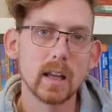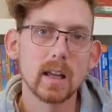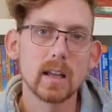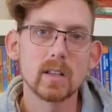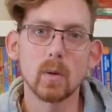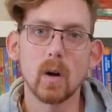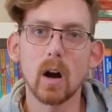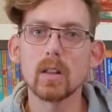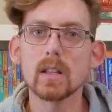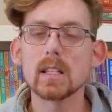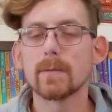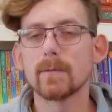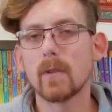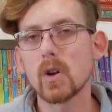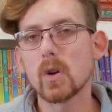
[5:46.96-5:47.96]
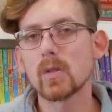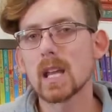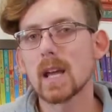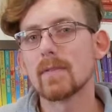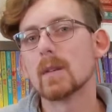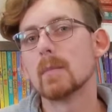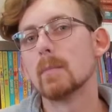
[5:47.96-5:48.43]
So all these photos
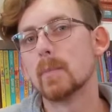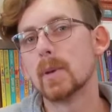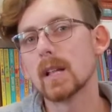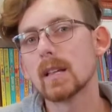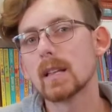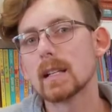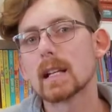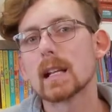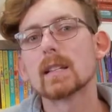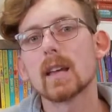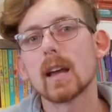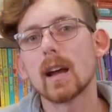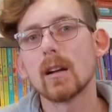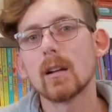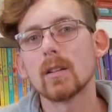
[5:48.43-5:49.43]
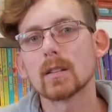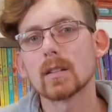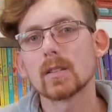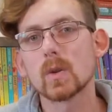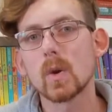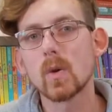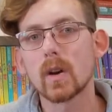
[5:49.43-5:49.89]
have the ability to tell a
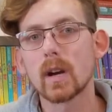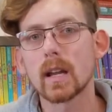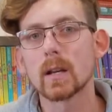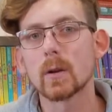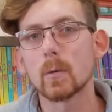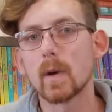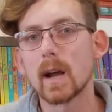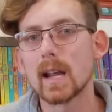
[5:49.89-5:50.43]
story in a way